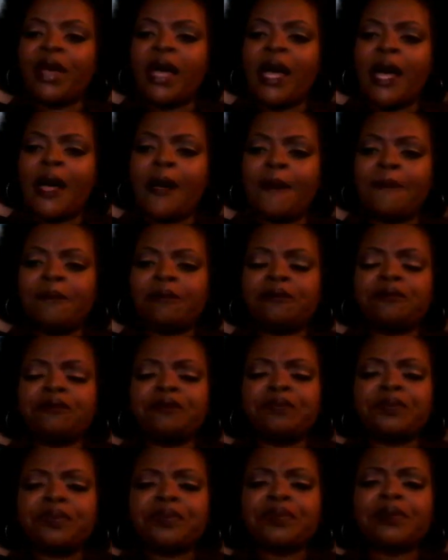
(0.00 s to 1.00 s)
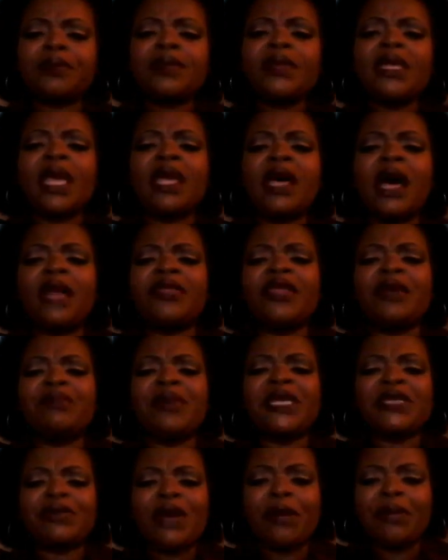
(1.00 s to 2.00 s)
the
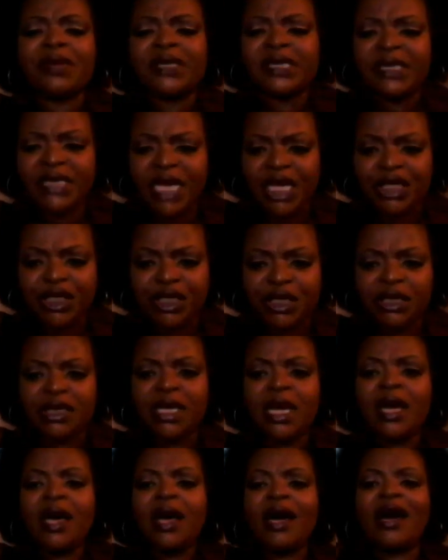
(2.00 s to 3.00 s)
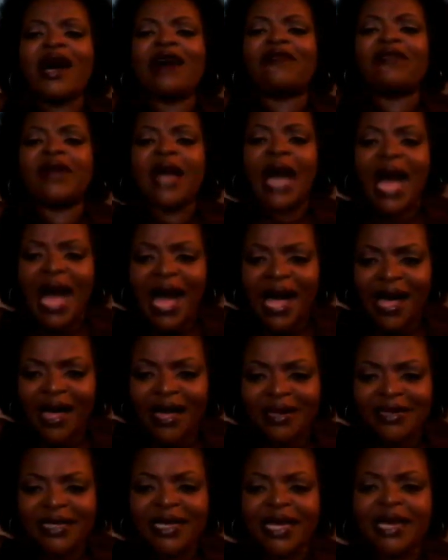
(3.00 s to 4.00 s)
misrepresentation of
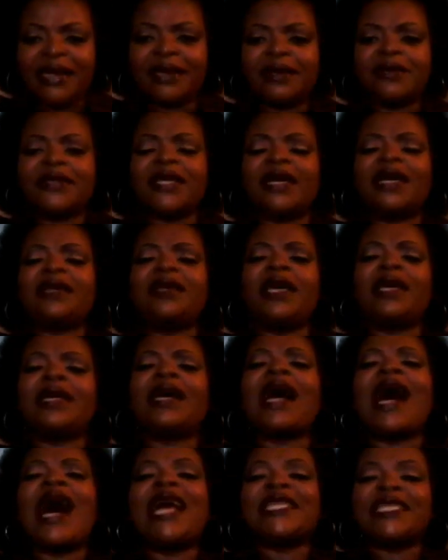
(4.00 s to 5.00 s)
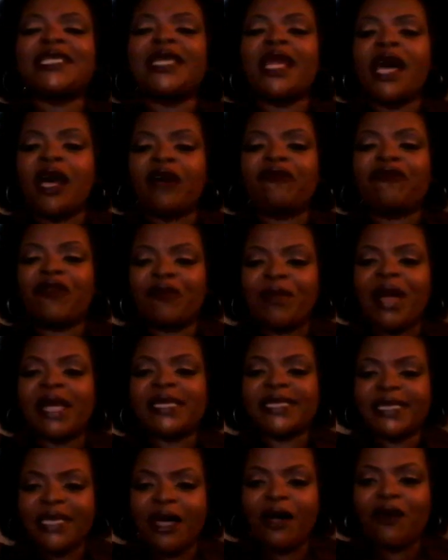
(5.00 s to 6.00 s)
God and God's love for
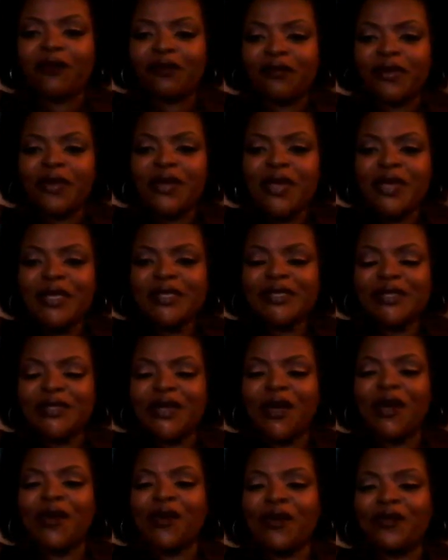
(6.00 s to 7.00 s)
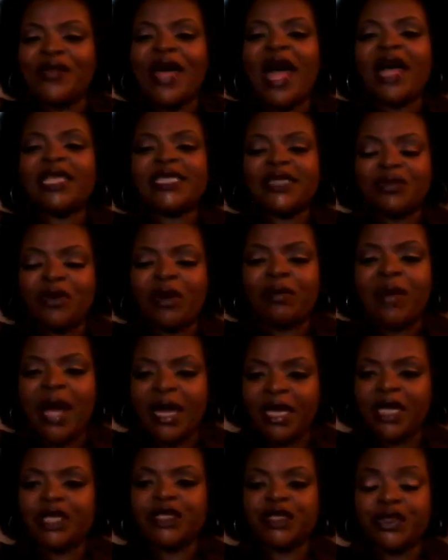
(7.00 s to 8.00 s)
myself. So that's where
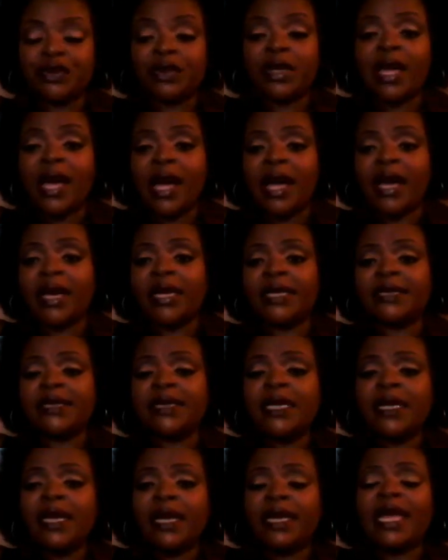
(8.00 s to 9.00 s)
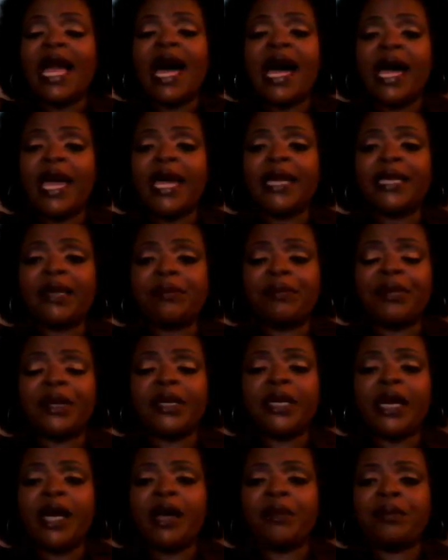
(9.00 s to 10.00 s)
my issue lied.
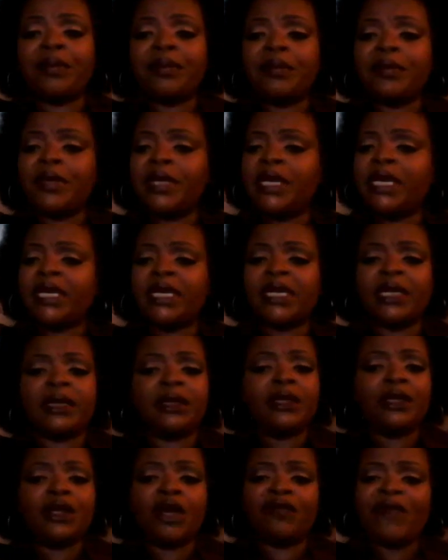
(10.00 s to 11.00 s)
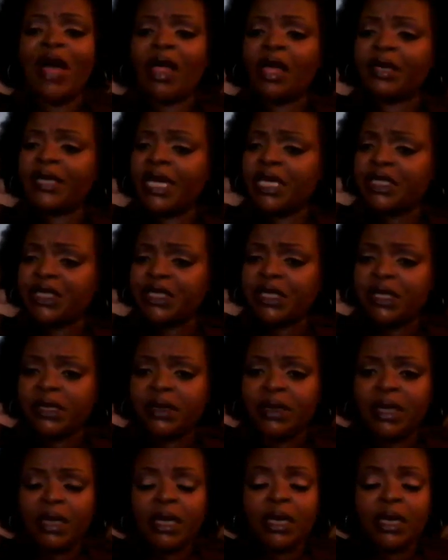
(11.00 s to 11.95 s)
But it can, validation